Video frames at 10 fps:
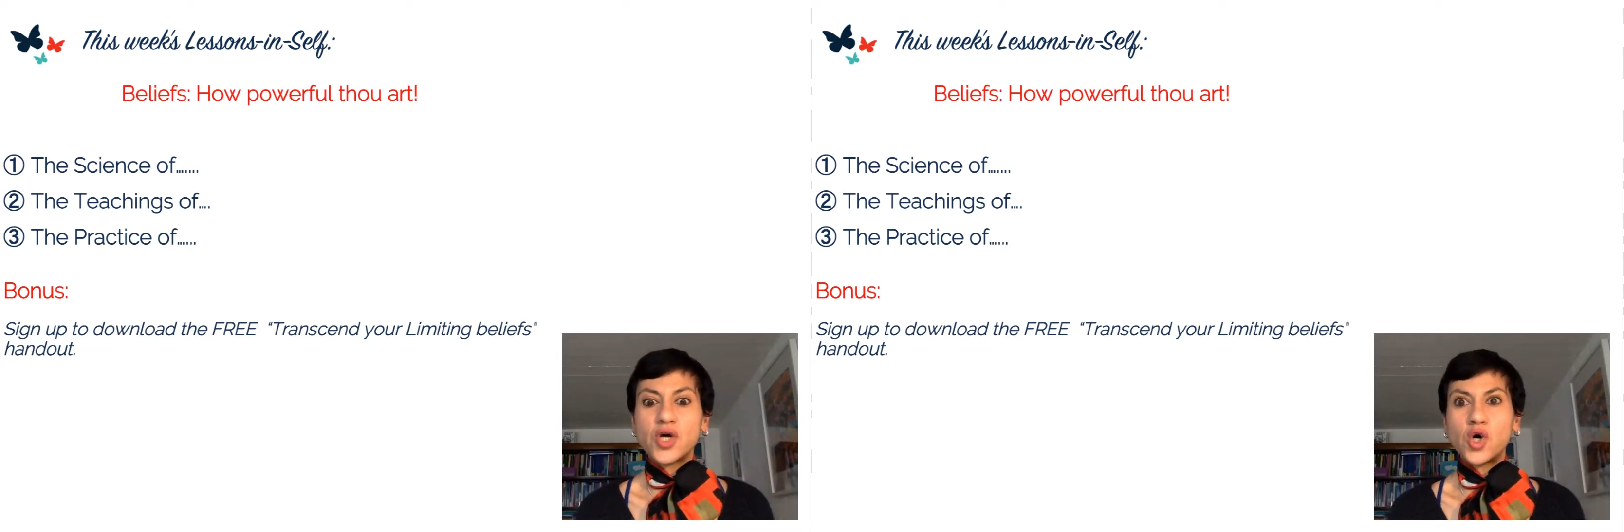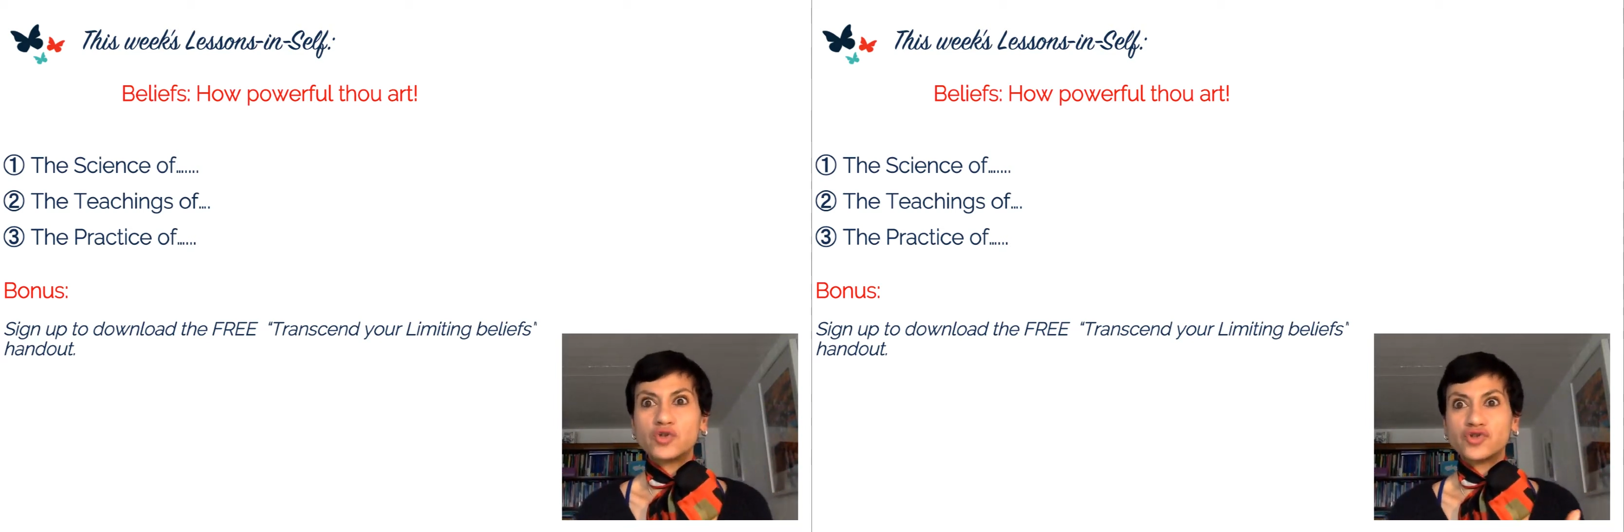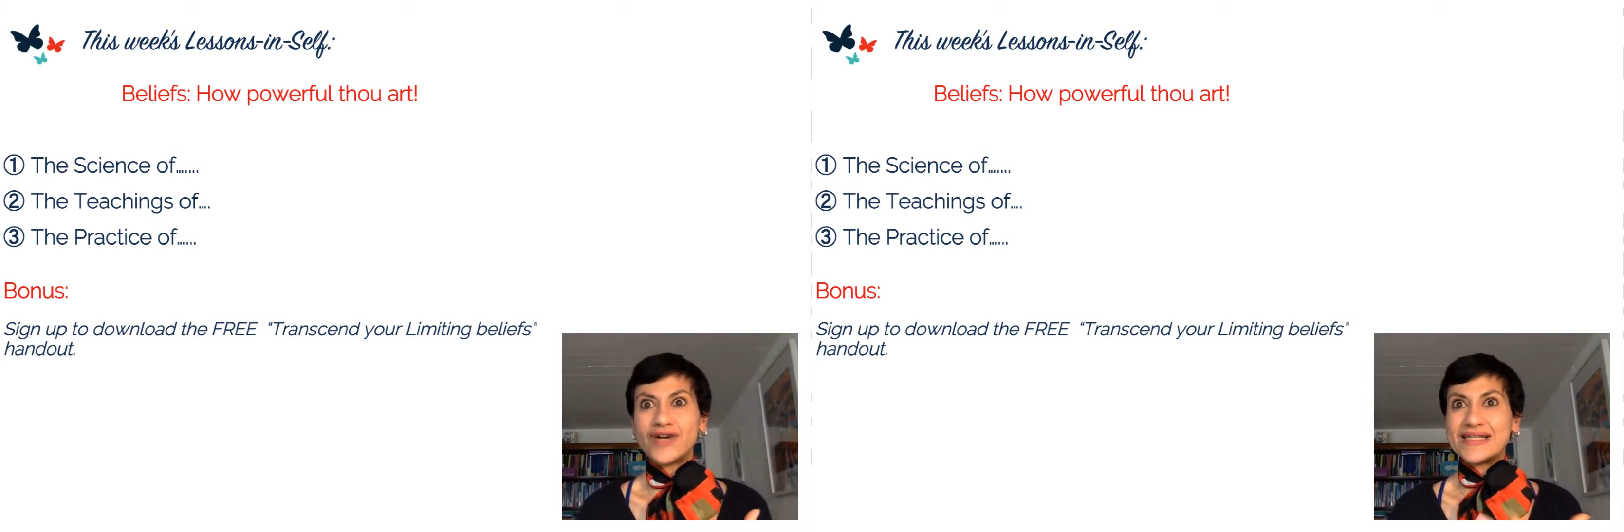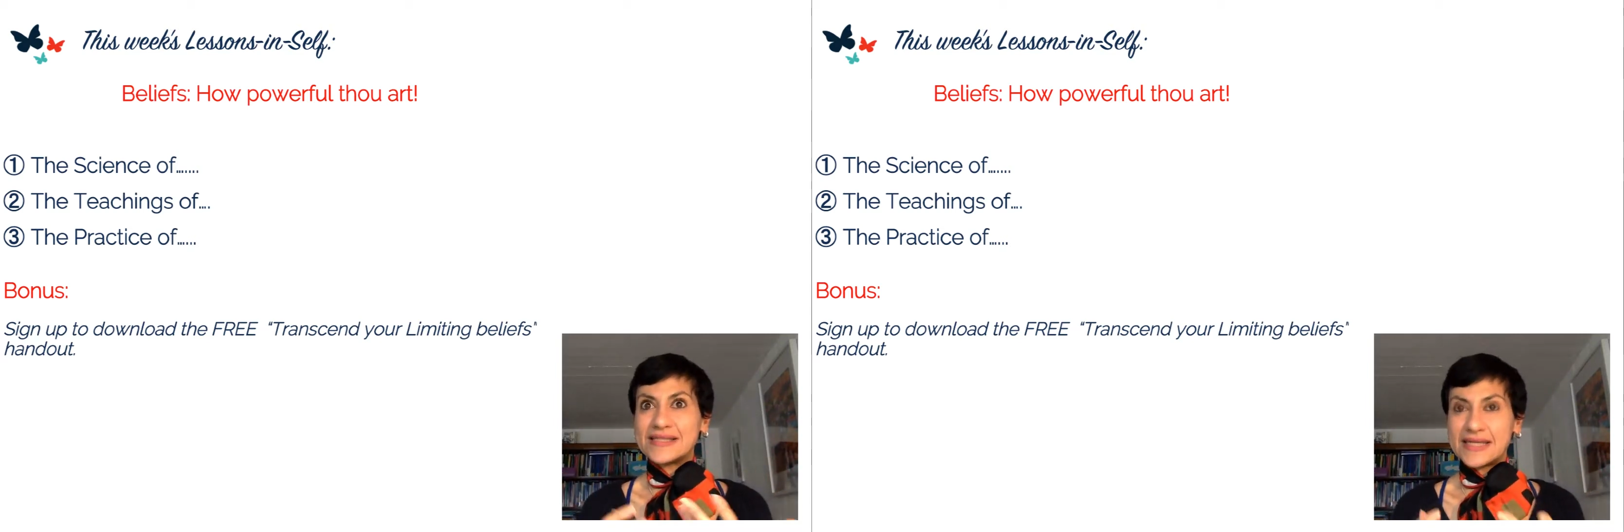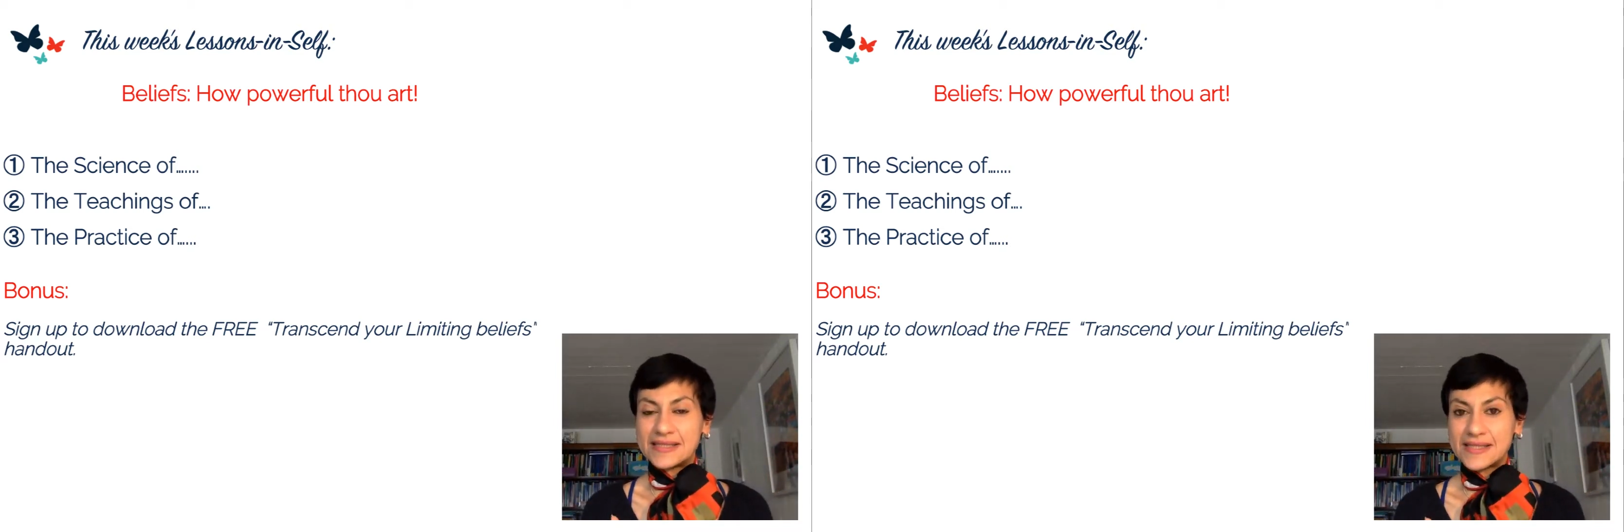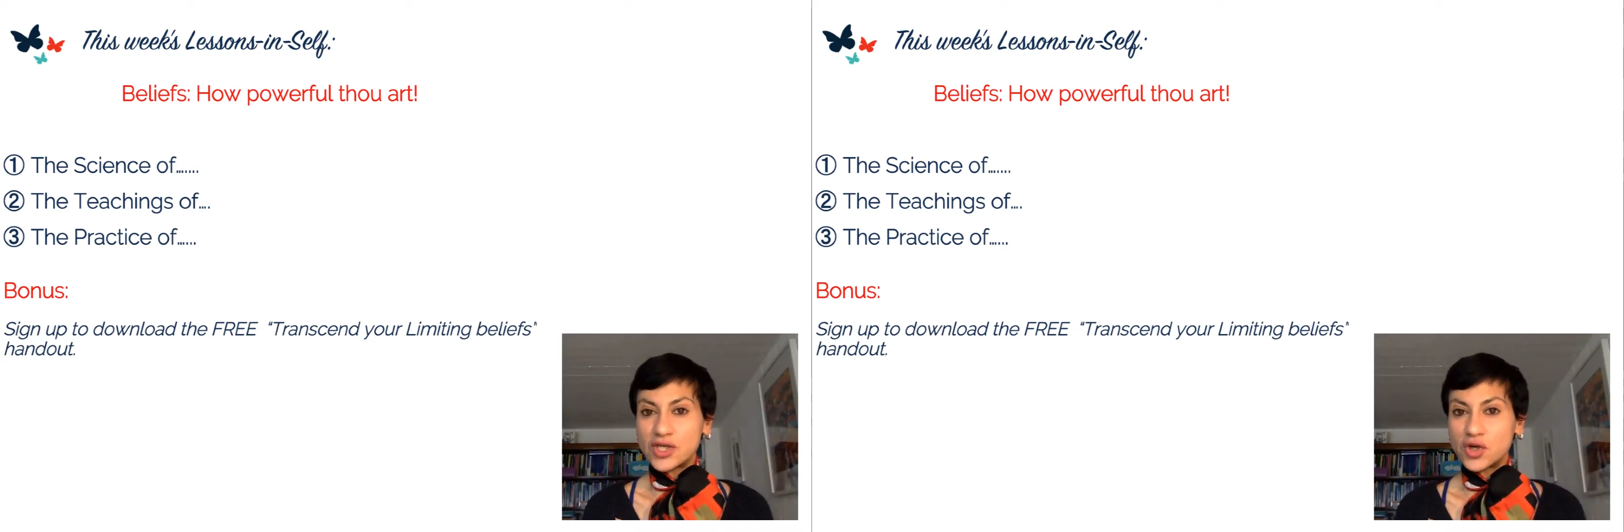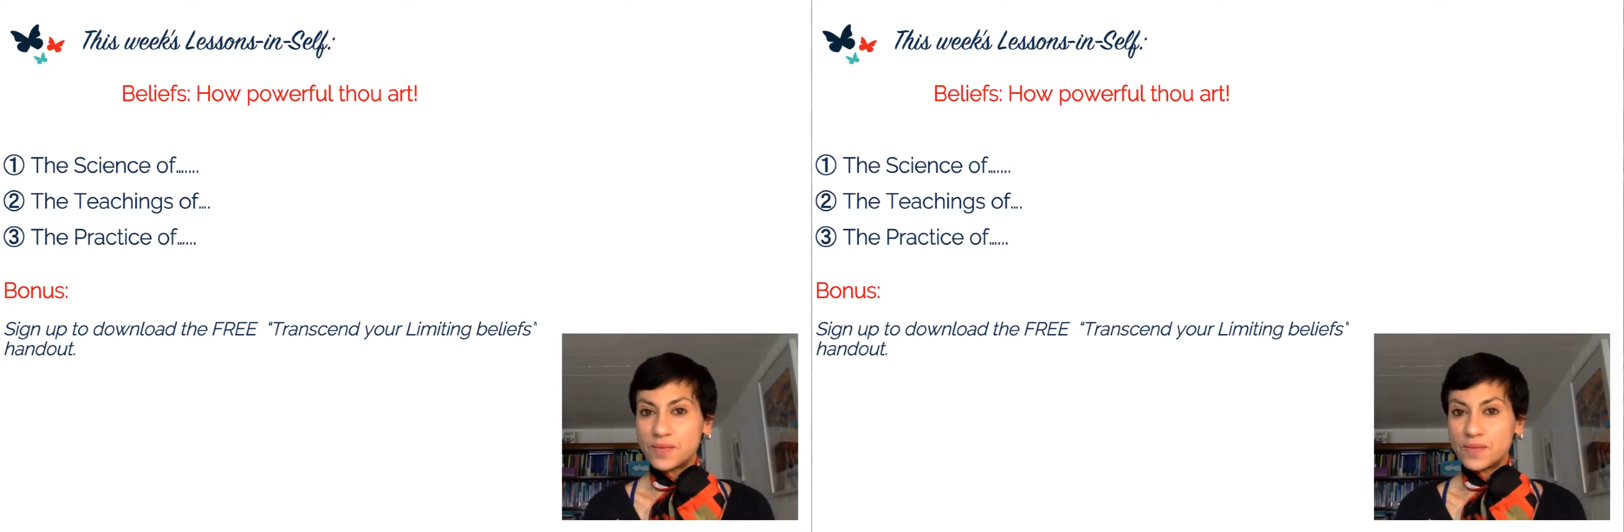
on transcending your